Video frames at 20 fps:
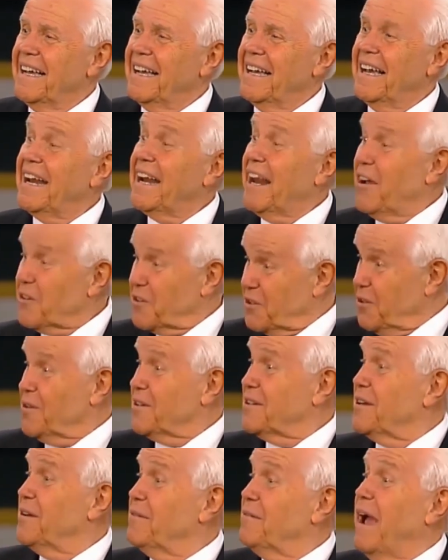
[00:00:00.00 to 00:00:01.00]
And I'll show
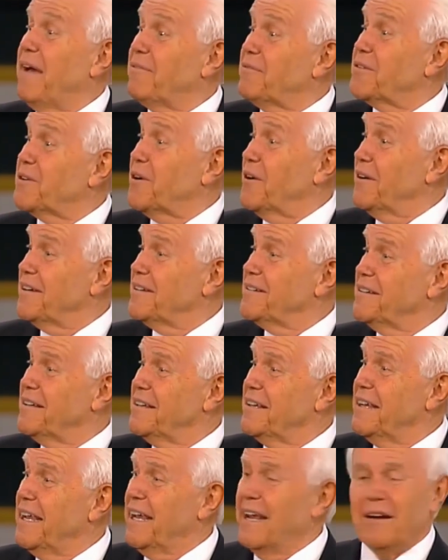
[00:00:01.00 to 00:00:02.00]
it to you after church.
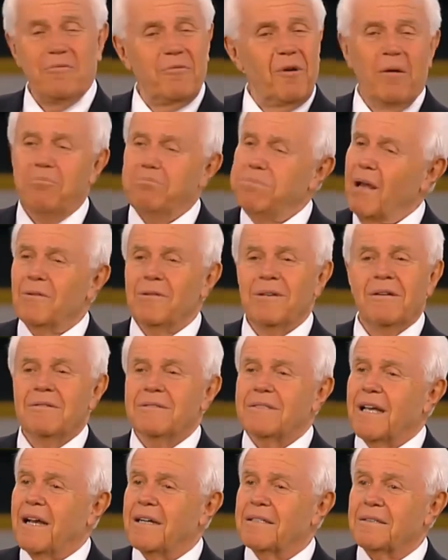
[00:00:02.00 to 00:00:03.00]
It will blow
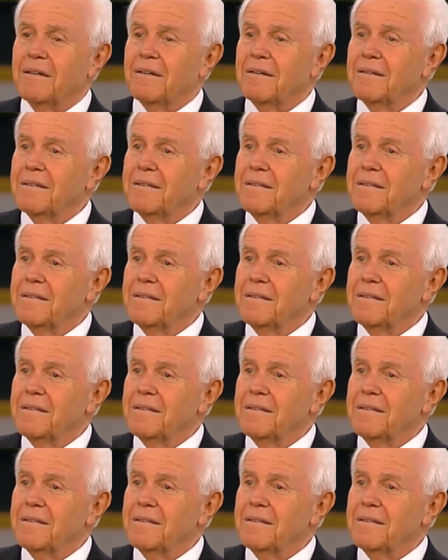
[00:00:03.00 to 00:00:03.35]
your socks up.